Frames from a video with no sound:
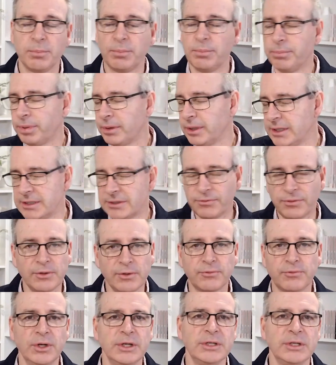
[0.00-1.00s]
please feel
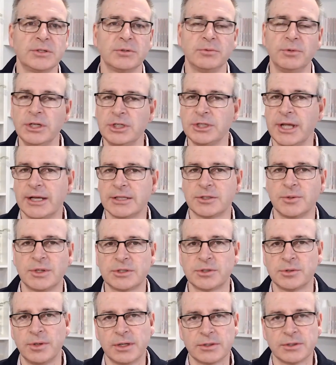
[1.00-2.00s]
free to reach out to us
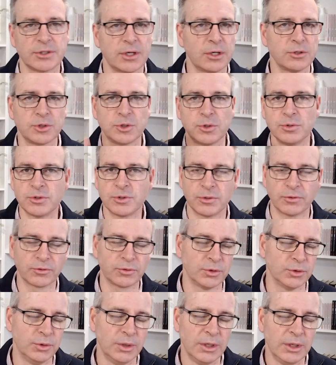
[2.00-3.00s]
through our socials or
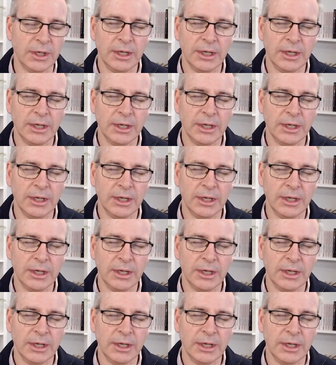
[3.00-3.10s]
through